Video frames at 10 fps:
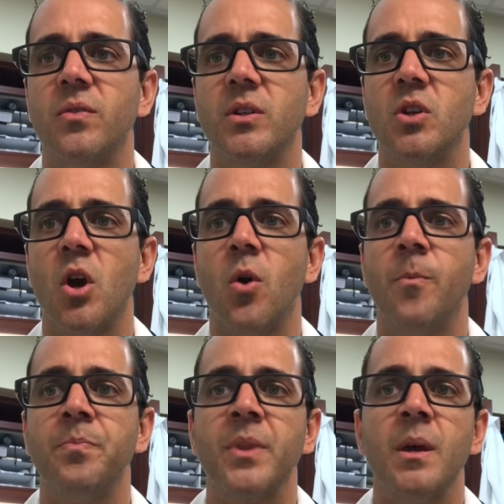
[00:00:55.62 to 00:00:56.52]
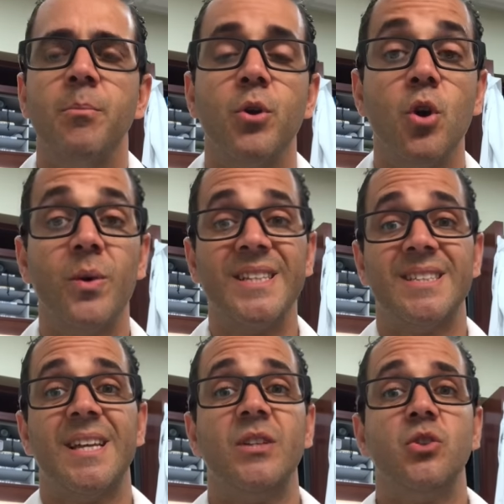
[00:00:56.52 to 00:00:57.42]
of the toe, but no
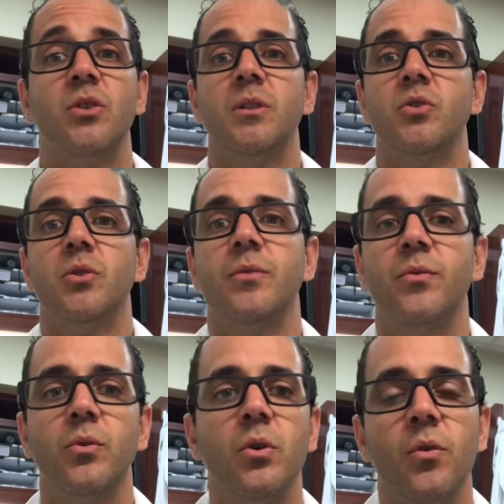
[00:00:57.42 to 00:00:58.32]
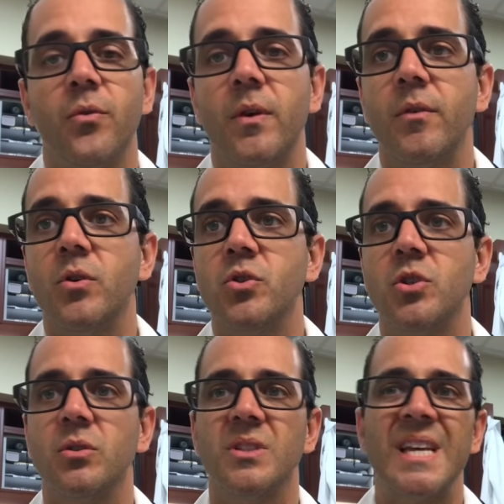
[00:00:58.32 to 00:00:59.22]
extension into the foot, no fever, no
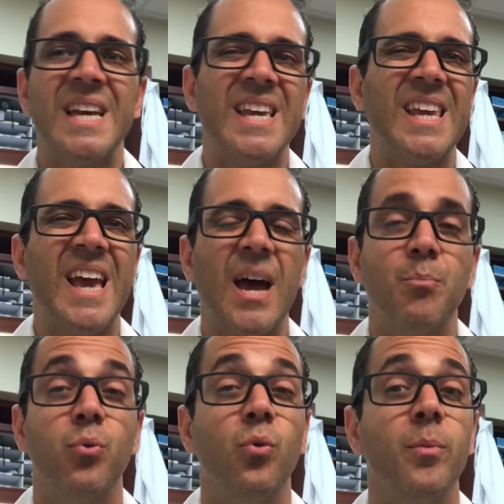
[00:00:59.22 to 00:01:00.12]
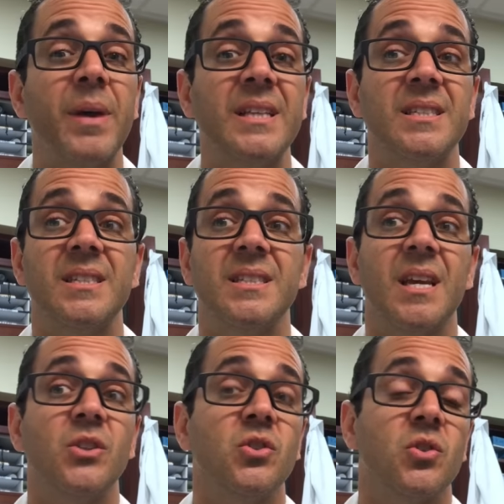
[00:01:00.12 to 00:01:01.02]
chills. He had poor pain
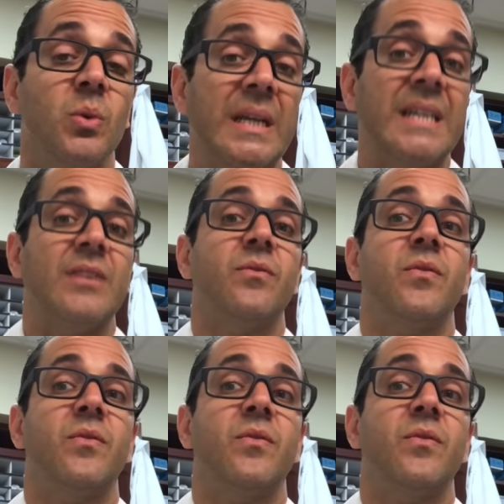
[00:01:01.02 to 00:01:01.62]
sensation, so he didn't